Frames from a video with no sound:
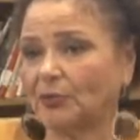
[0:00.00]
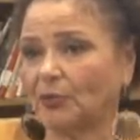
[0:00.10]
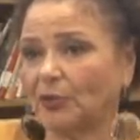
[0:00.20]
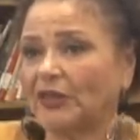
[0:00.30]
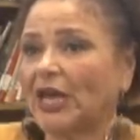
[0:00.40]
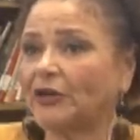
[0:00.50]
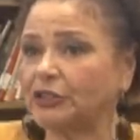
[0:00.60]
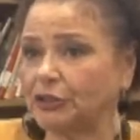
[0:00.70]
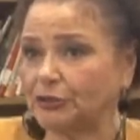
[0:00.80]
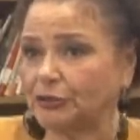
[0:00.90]
with our
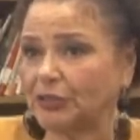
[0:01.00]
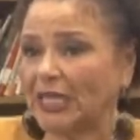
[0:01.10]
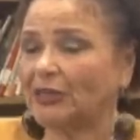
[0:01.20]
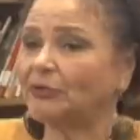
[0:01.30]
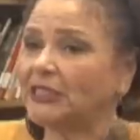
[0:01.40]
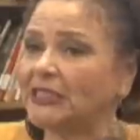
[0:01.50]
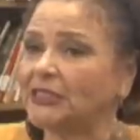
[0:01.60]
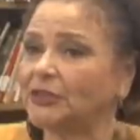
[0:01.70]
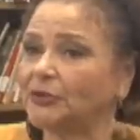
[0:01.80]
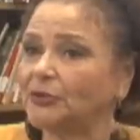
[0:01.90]
children, and we need
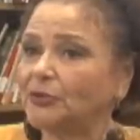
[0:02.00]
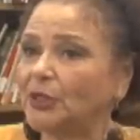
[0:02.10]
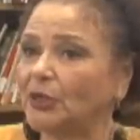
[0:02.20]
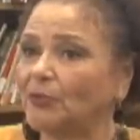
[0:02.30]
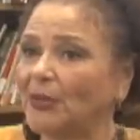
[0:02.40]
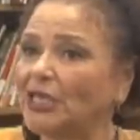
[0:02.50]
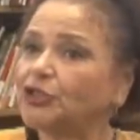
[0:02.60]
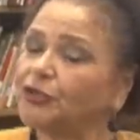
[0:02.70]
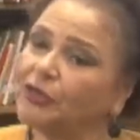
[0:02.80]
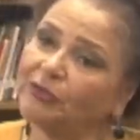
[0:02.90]
to make
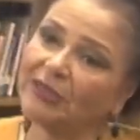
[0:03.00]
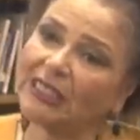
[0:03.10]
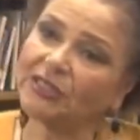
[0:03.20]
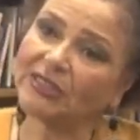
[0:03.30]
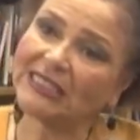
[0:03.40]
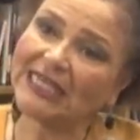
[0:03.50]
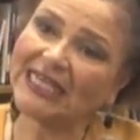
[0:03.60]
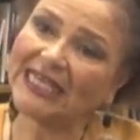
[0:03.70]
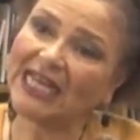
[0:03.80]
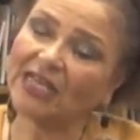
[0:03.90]
sure that we
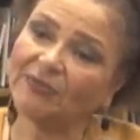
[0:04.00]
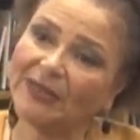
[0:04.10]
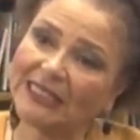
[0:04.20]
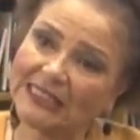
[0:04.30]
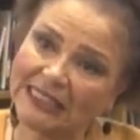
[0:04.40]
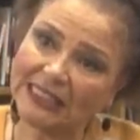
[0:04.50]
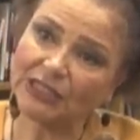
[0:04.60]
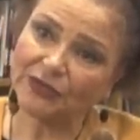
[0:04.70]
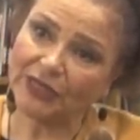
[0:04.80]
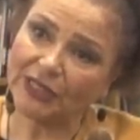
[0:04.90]
understand how to best
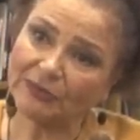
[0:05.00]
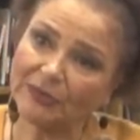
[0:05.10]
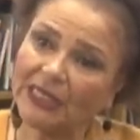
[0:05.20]
teach them,